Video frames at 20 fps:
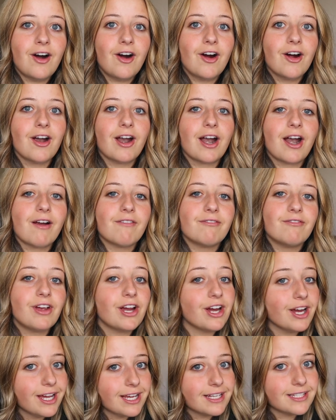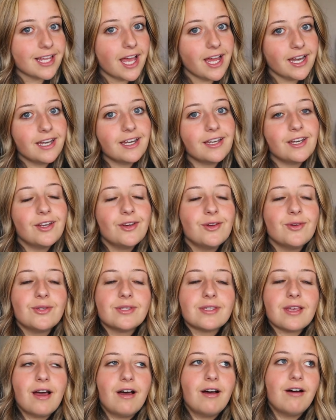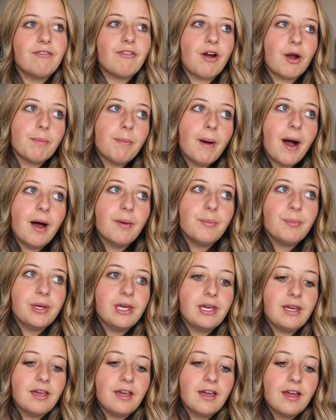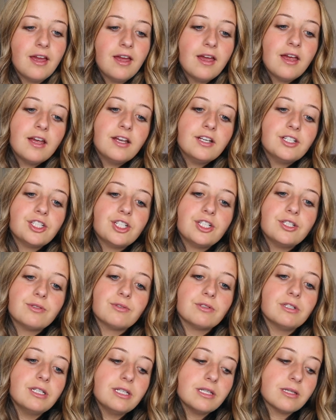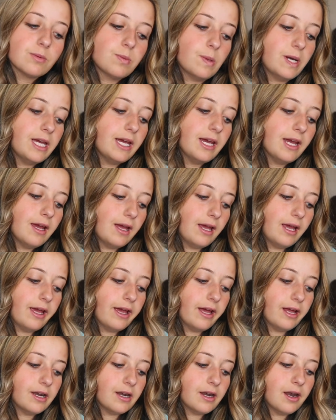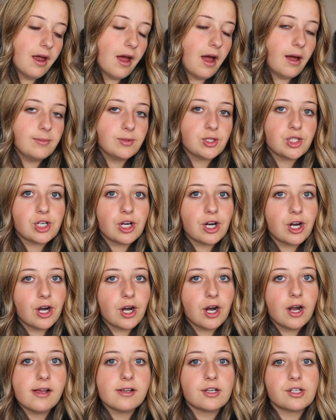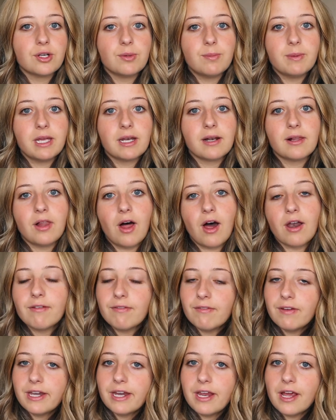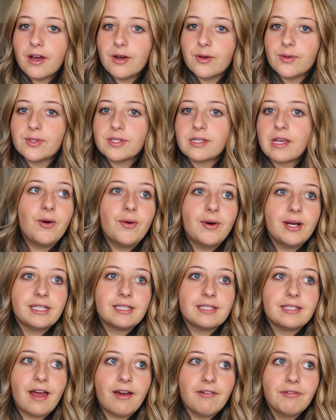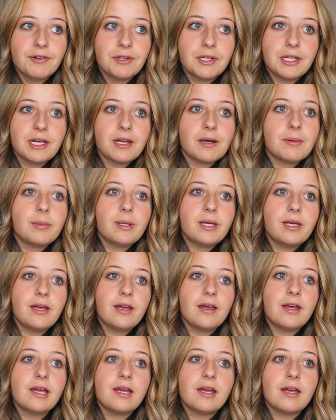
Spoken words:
our very exciting news of our puppy. She's really sweet and I'm sure she'll be in a lot of videos. So it's definitely gonna be